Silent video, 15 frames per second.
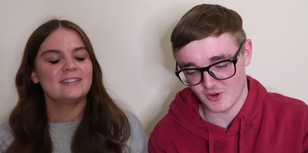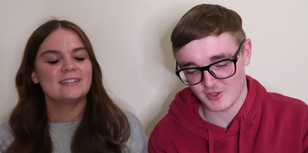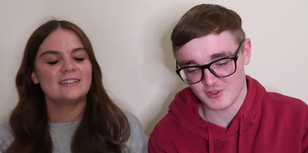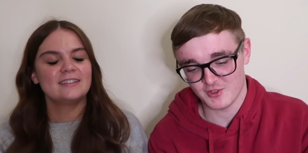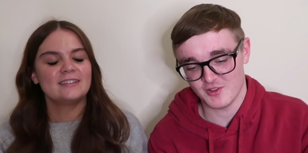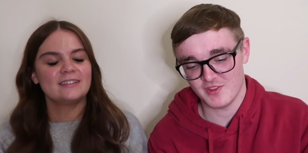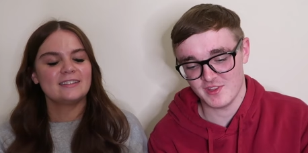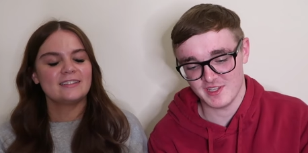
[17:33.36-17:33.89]
Speaker 1: I
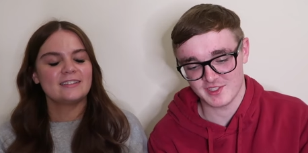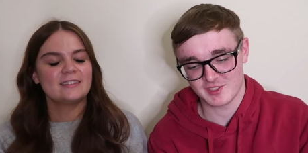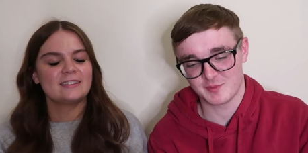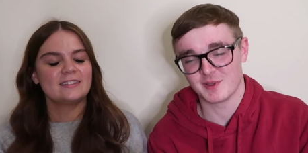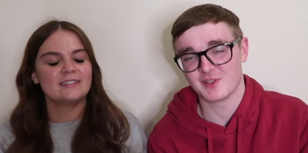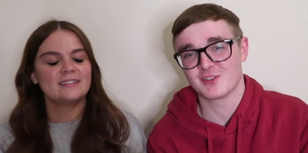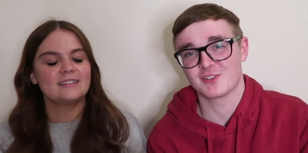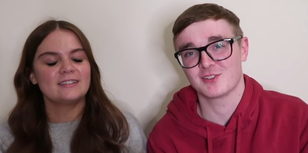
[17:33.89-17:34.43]
got this
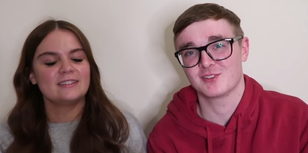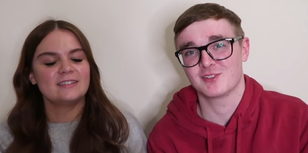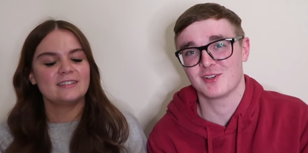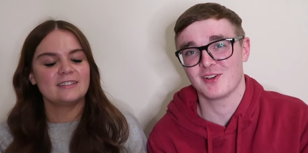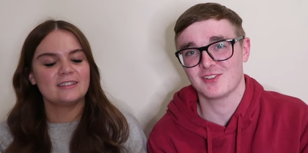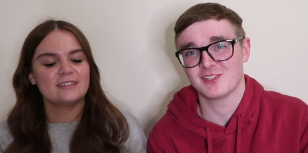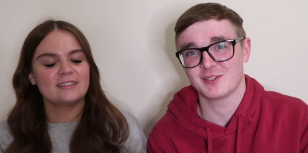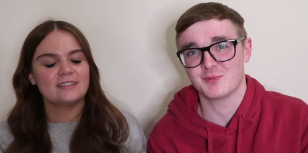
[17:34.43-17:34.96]
because
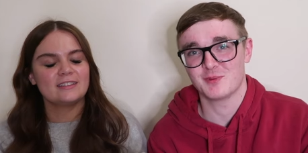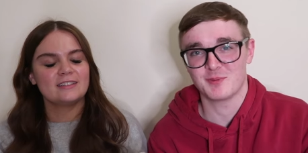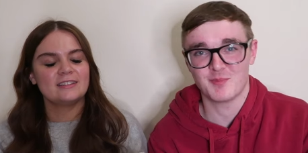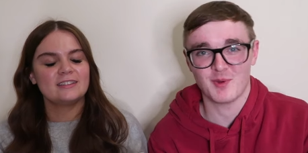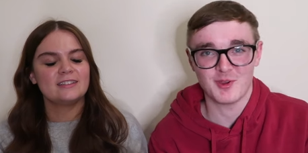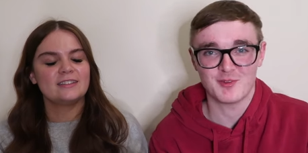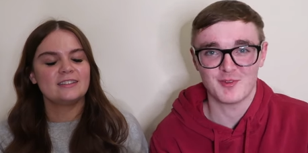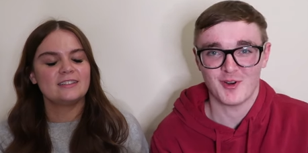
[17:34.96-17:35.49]
I said we
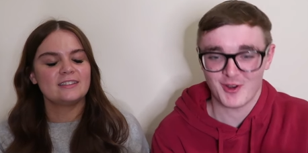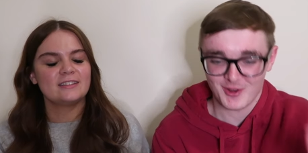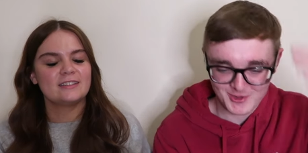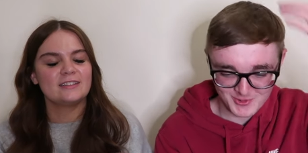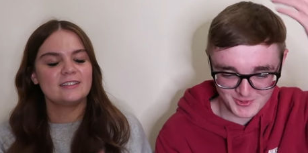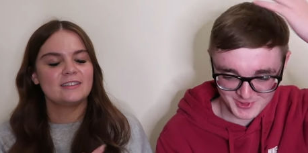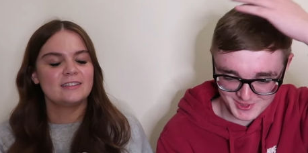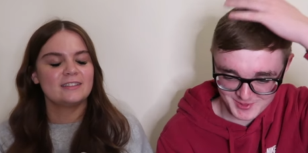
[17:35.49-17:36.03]
both are
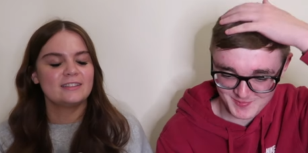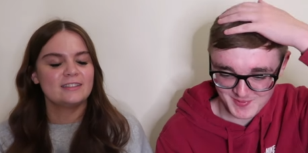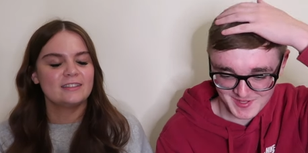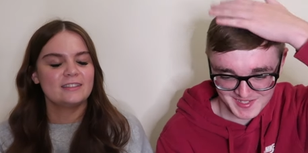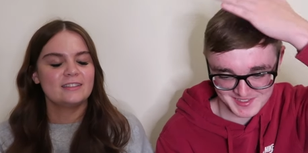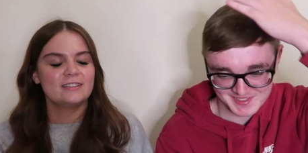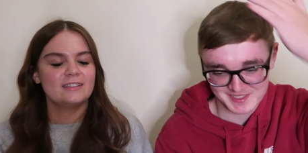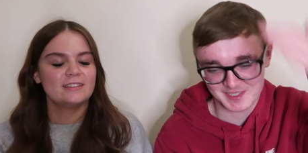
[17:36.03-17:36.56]
quite
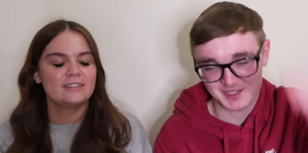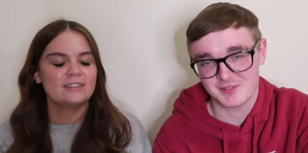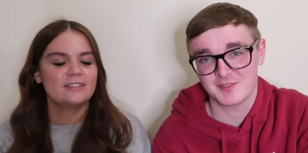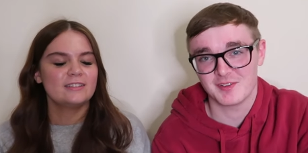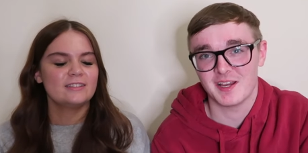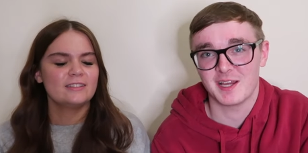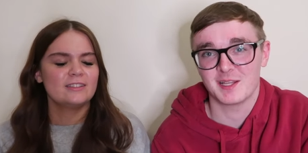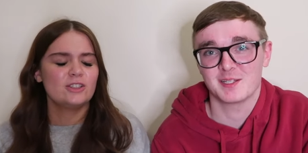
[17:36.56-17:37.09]
competitive.
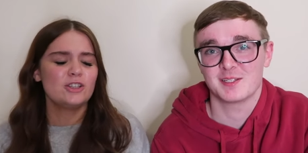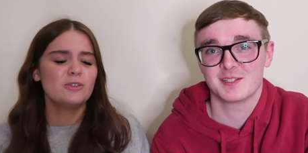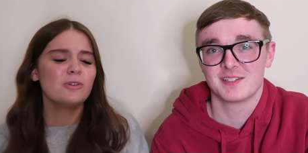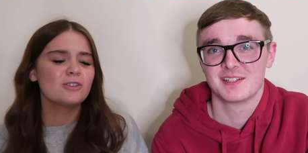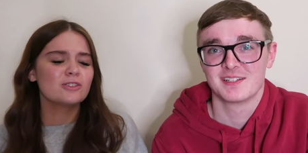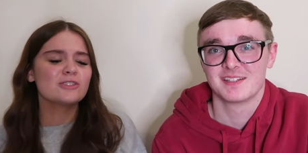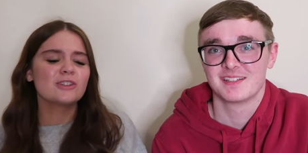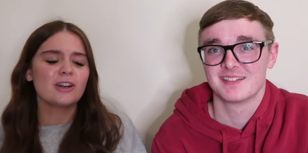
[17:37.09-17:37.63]
you
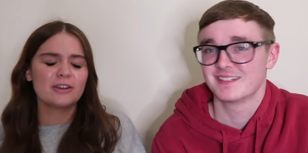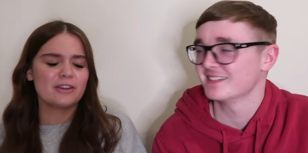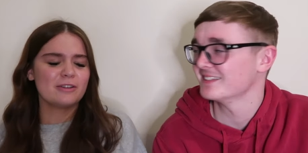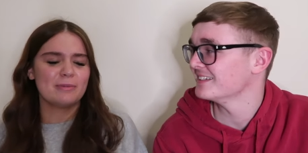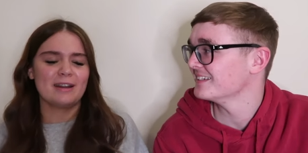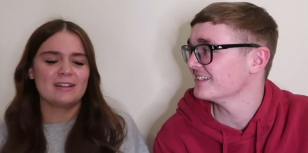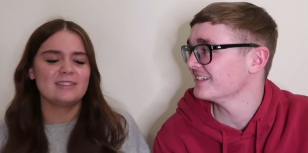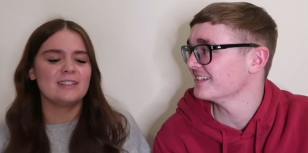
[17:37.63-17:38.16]
Speaker 2: are so
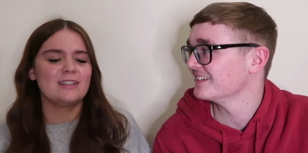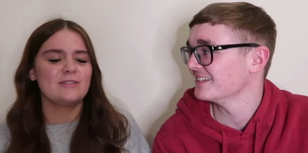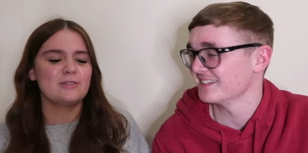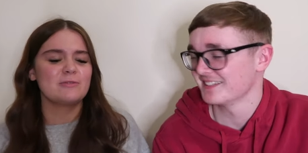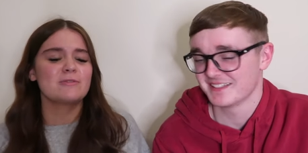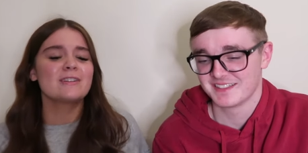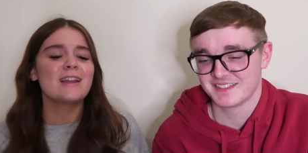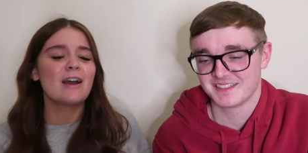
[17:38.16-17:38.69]
competitive.
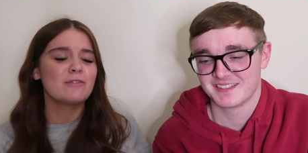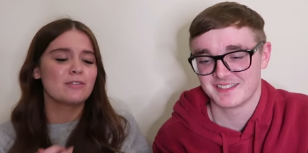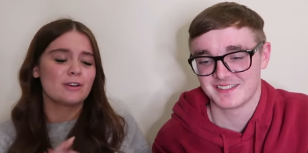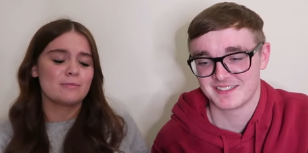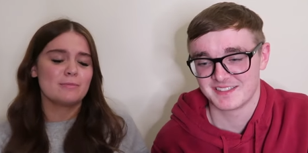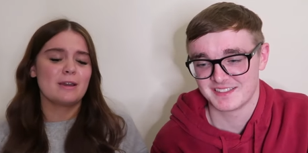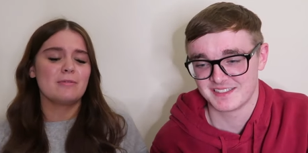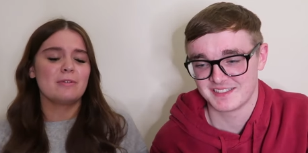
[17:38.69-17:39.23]
You will never
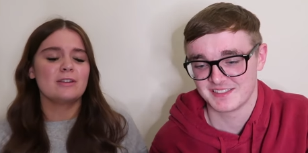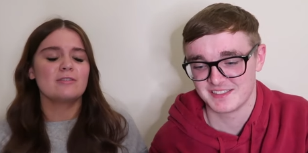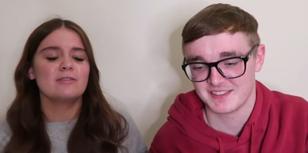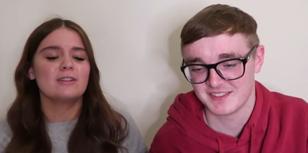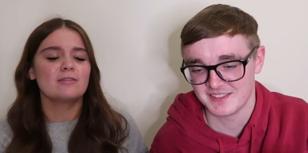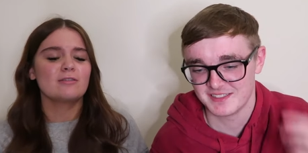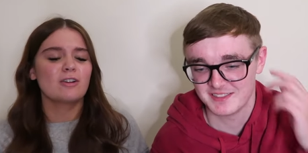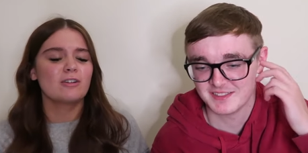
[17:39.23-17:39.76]
admit when you're
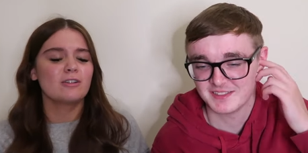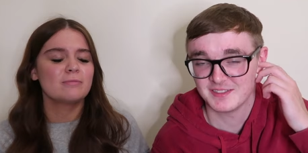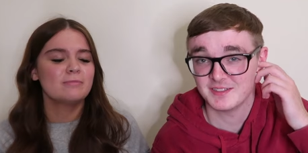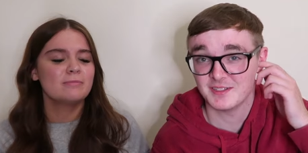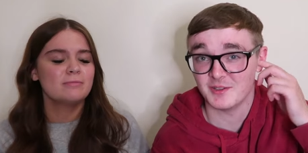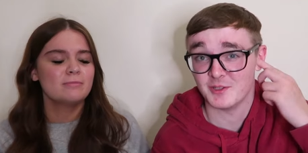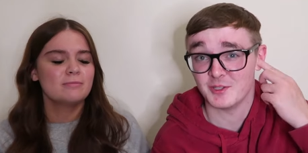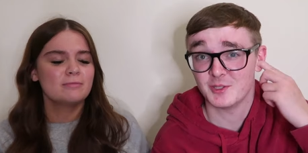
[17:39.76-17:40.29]
in the wrong.
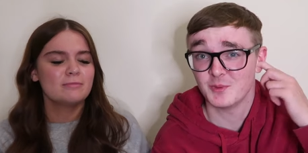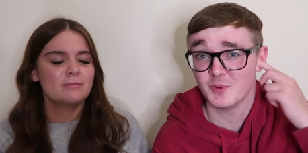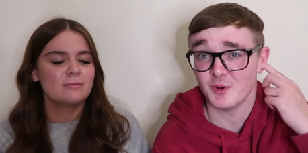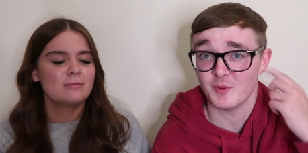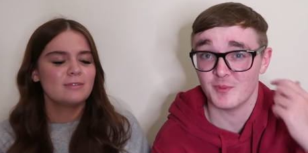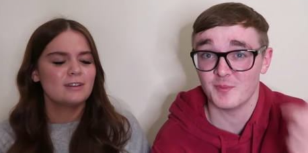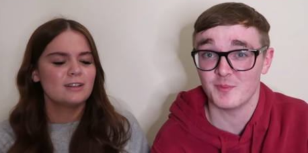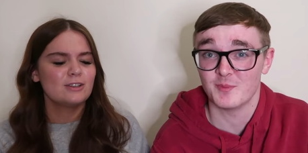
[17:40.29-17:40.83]
Speaker 1: No, you
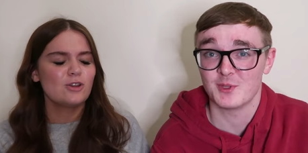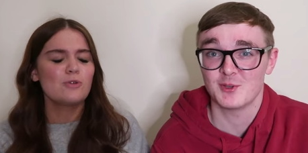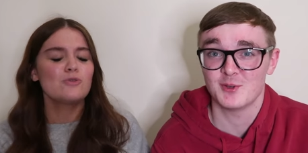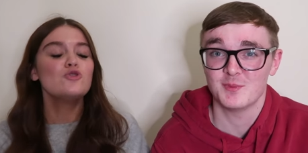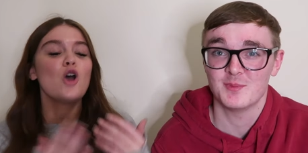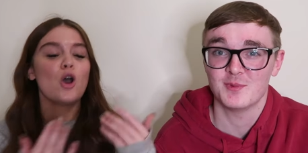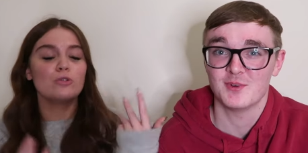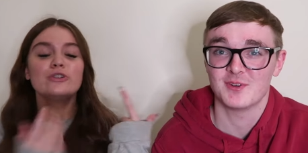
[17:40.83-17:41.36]
are. You're
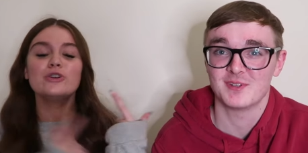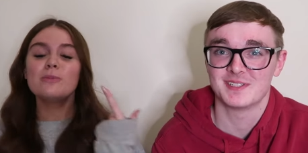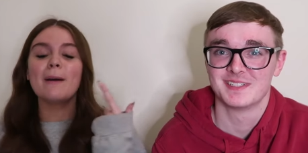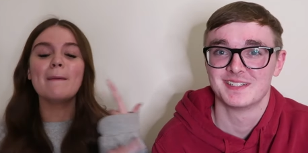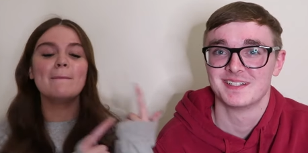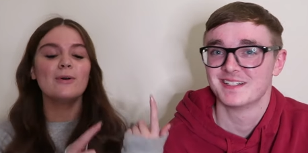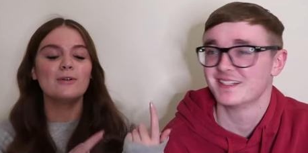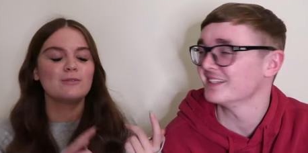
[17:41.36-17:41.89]
no, more, you
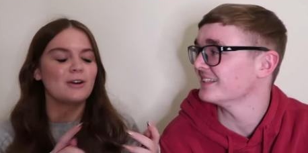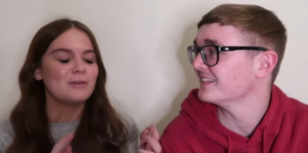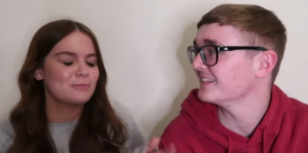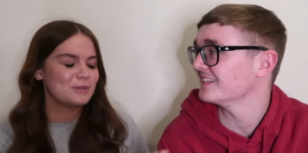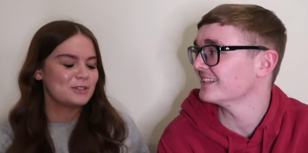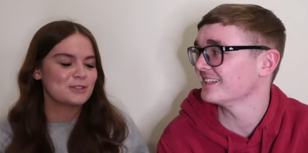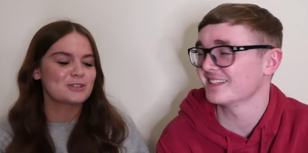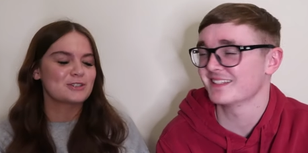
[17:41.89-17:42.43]
Speaker 2: are more, right.
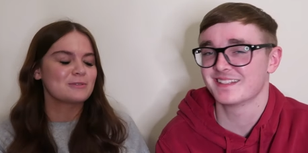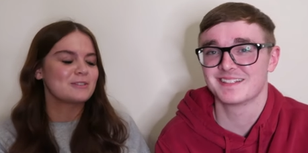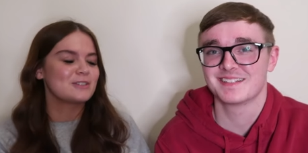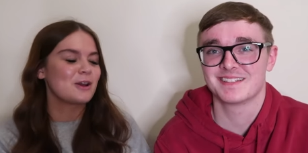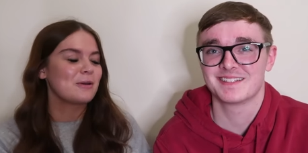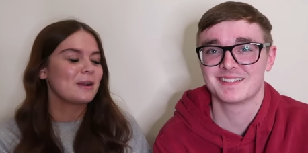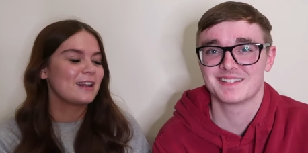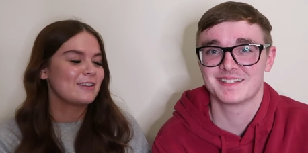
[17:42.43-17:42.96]
We're just
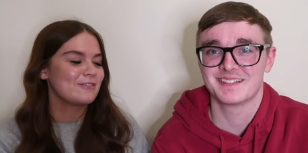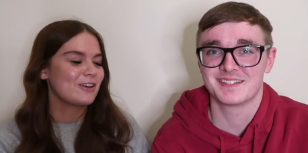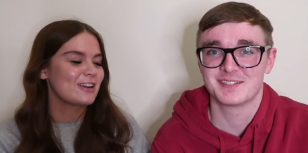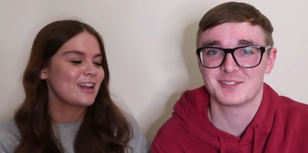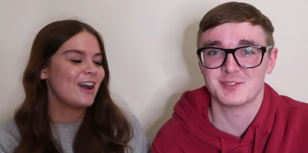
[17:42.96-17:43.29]
showing it right